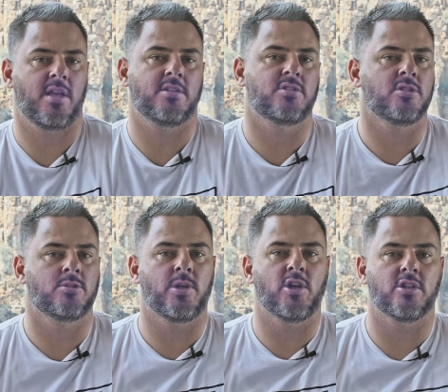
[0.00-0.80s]
As soon
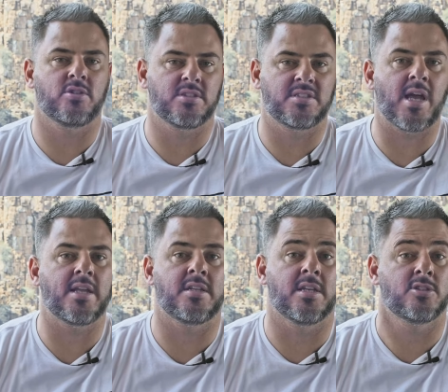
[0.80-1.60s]
as we got to a
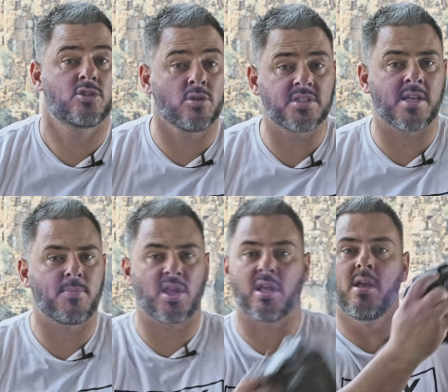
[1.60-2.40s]
sighting and saw
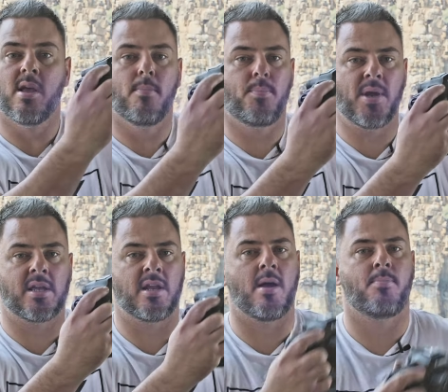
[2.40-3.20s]
something,
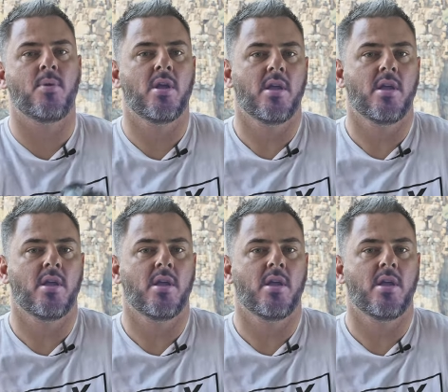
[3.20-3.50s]
pick it up,